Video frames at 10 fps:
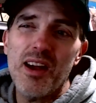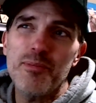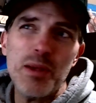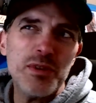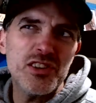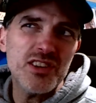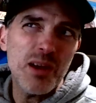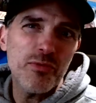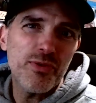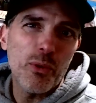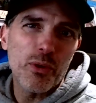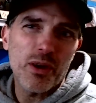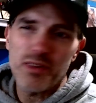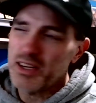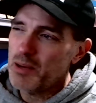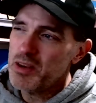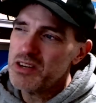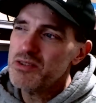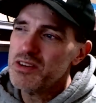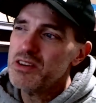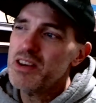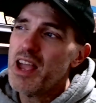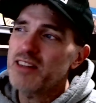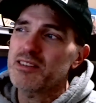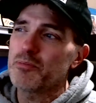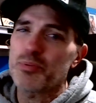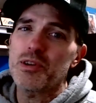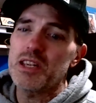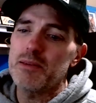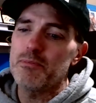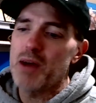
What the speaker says: maybe GM Ford. Like, I mean, you had some pretty